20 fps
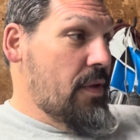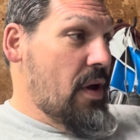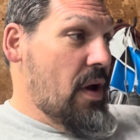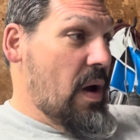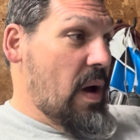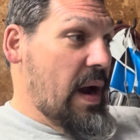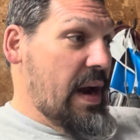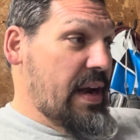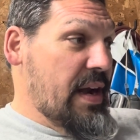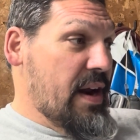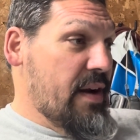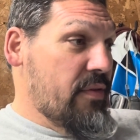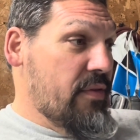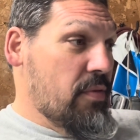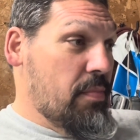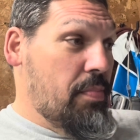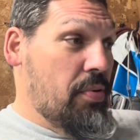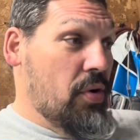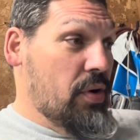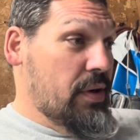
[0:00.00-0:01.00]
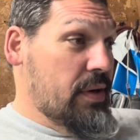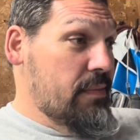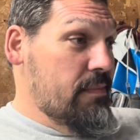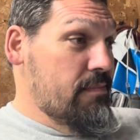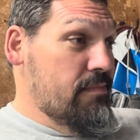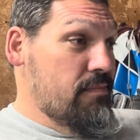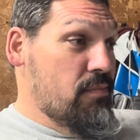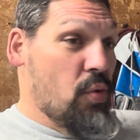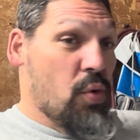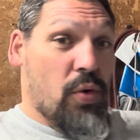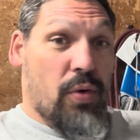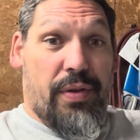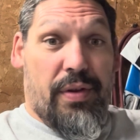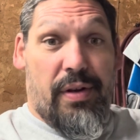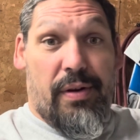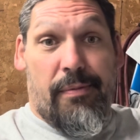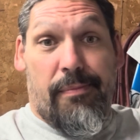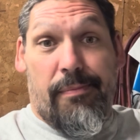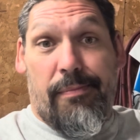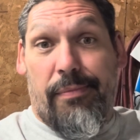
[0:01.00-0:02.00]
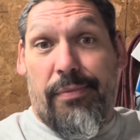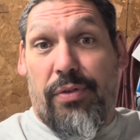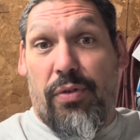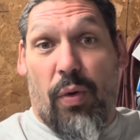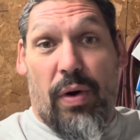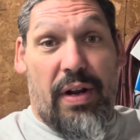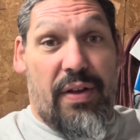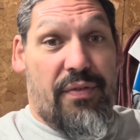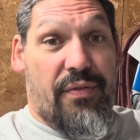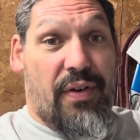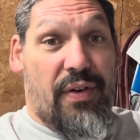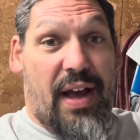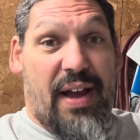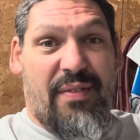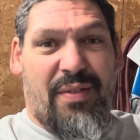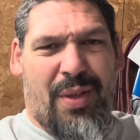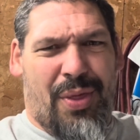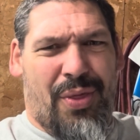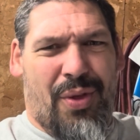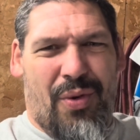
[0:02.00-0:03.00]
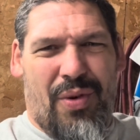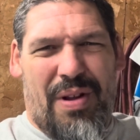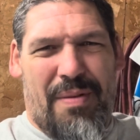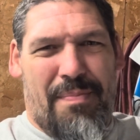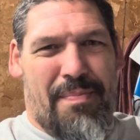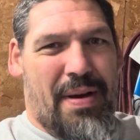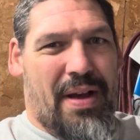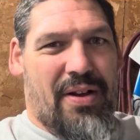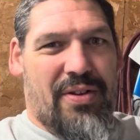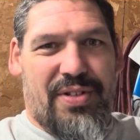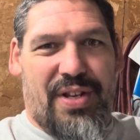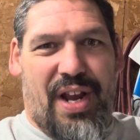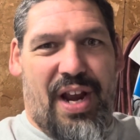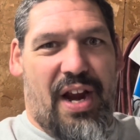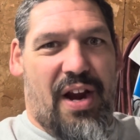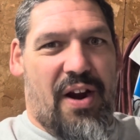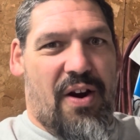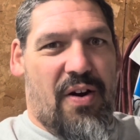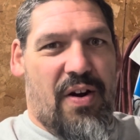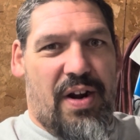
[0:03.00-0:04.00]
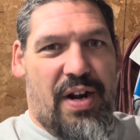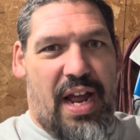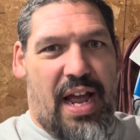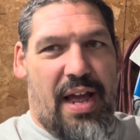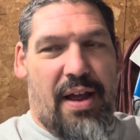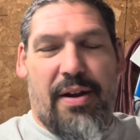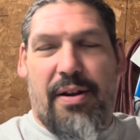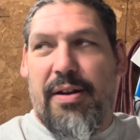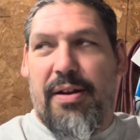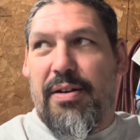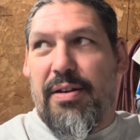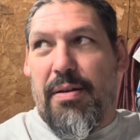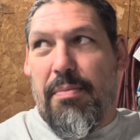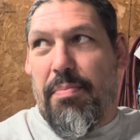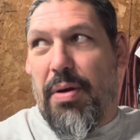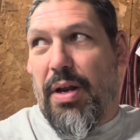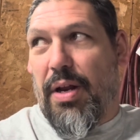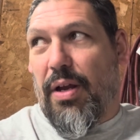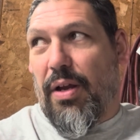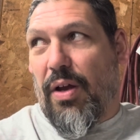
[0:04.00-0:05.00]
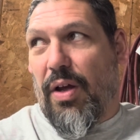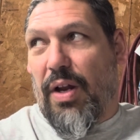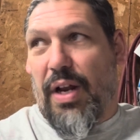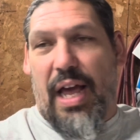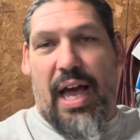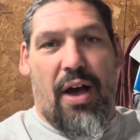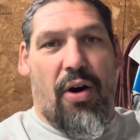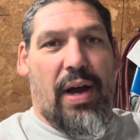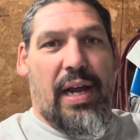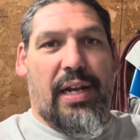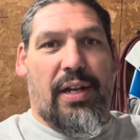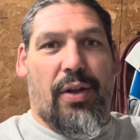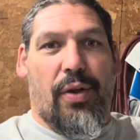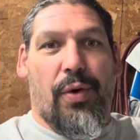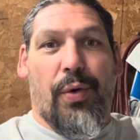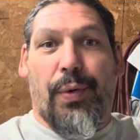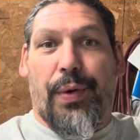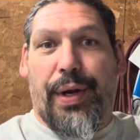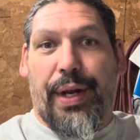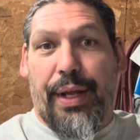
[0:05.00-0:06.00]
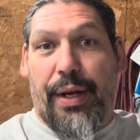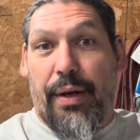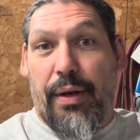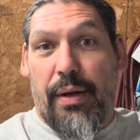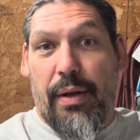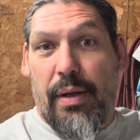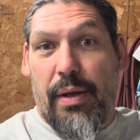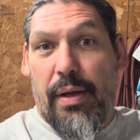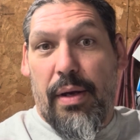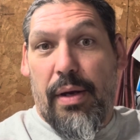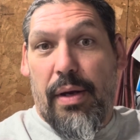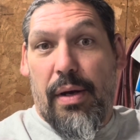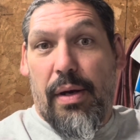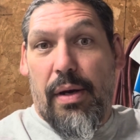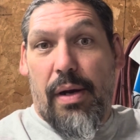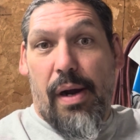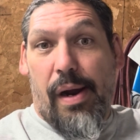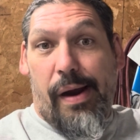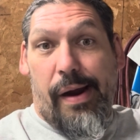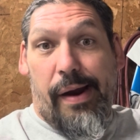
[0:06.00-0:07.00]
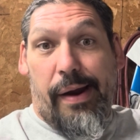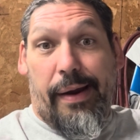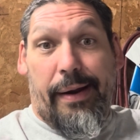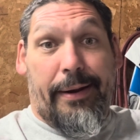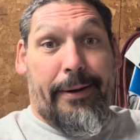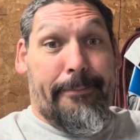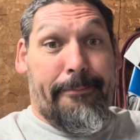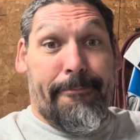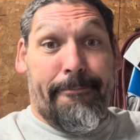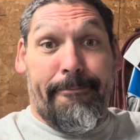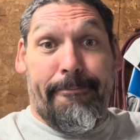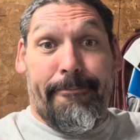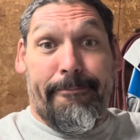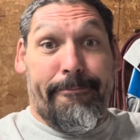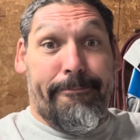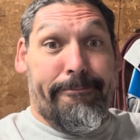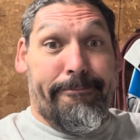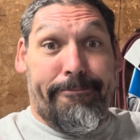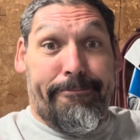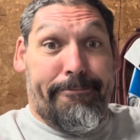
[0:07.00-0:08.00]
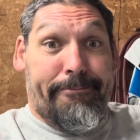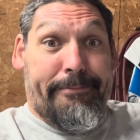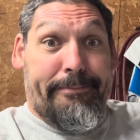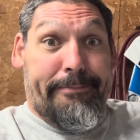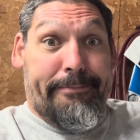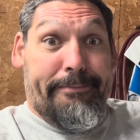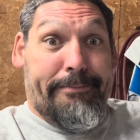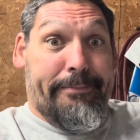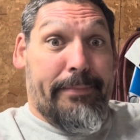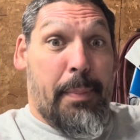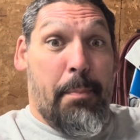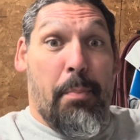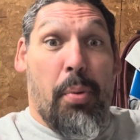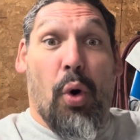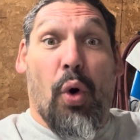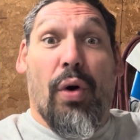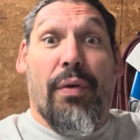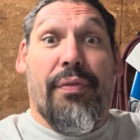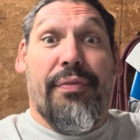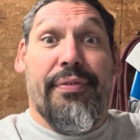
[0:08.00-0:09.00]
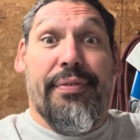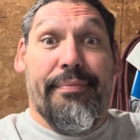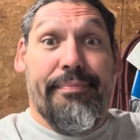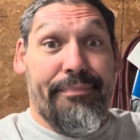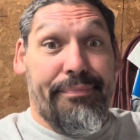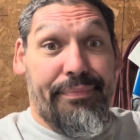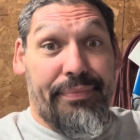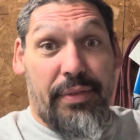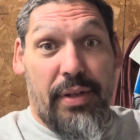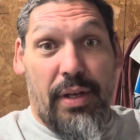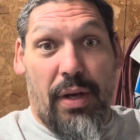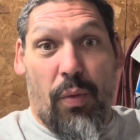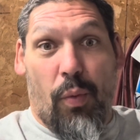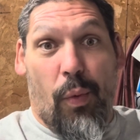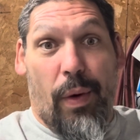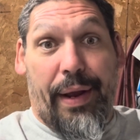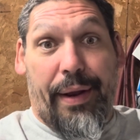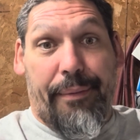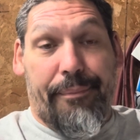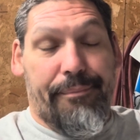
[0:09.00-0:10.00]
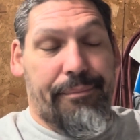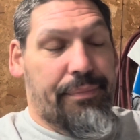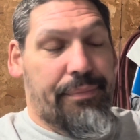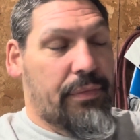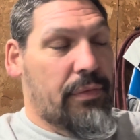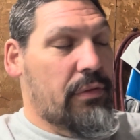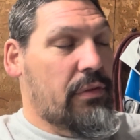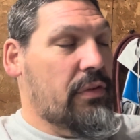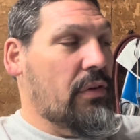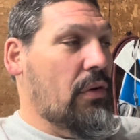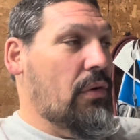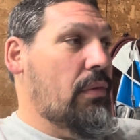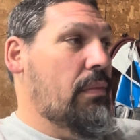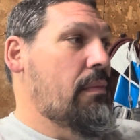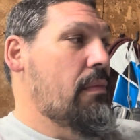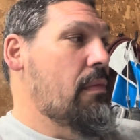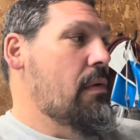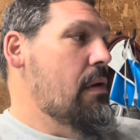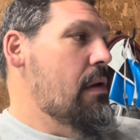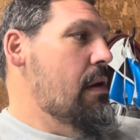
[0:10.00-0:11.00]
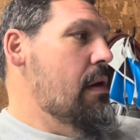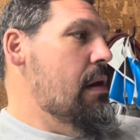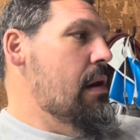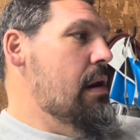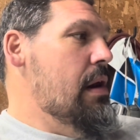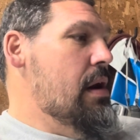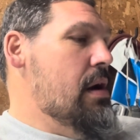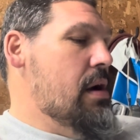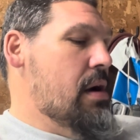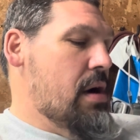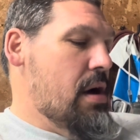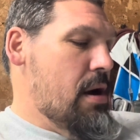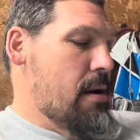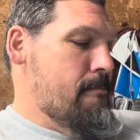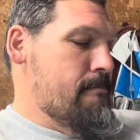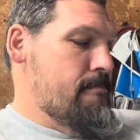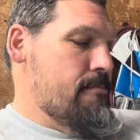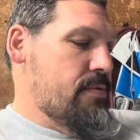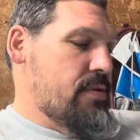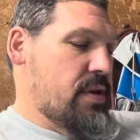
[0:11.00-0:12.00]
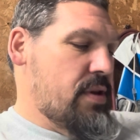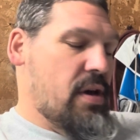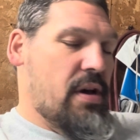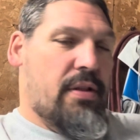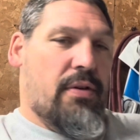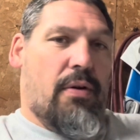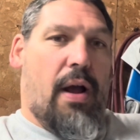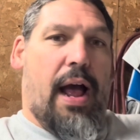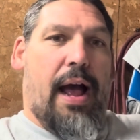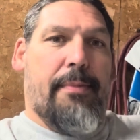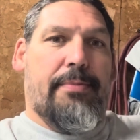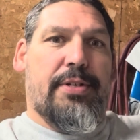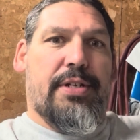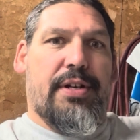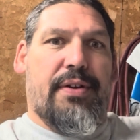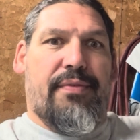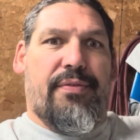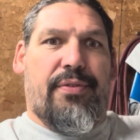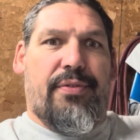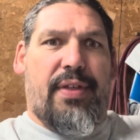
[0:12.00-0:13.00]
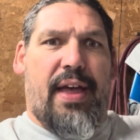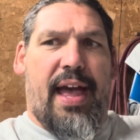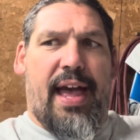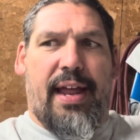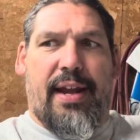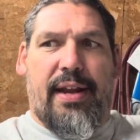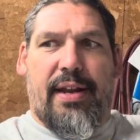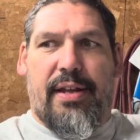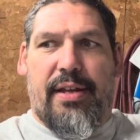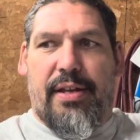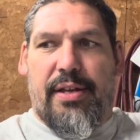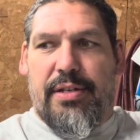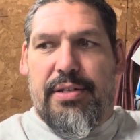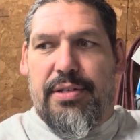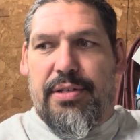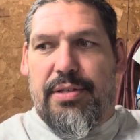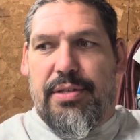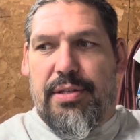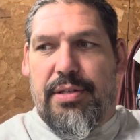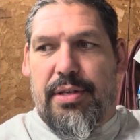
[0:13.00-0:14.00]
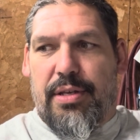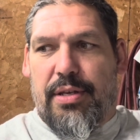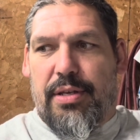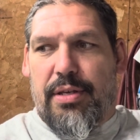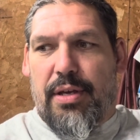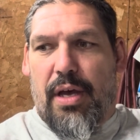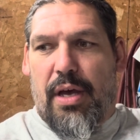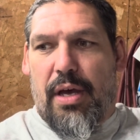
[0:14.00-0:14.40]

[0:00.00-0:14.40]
I never put more than 25 to 30 pounds of air in that, depending on how I loaded it, and poof, it went. So the other option for that is the